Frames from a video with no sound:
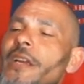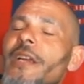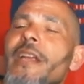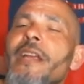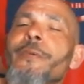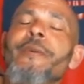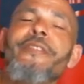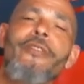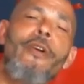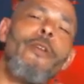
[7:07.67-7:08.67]
and we
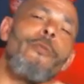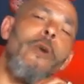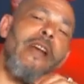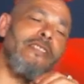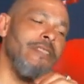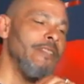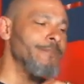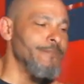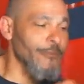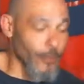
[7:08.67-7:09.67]
started watching
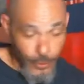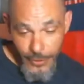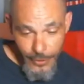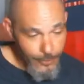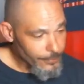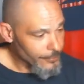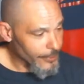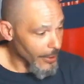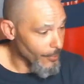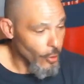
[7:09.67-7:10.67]
it.
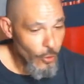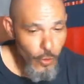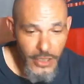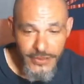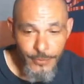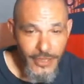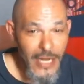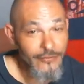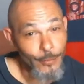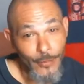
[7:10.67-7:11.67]
Kept on watching
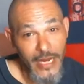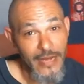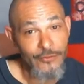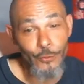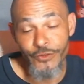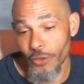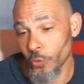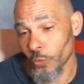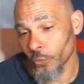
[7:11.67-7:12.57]
MacGyver. MacGyver was cool.